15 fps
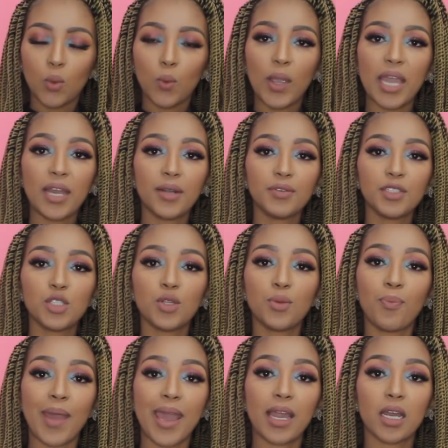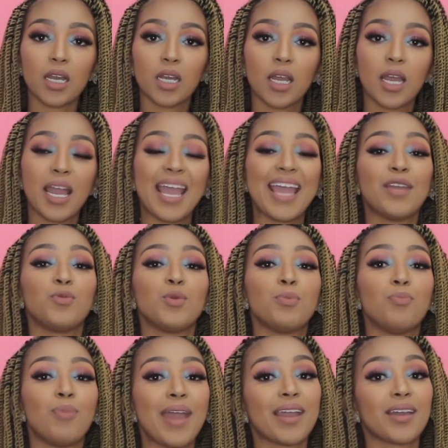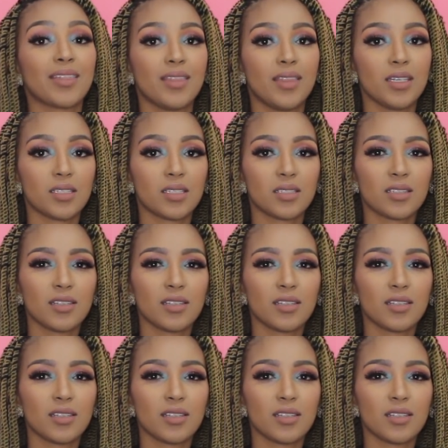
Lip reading: we head over to the bank and we bank this.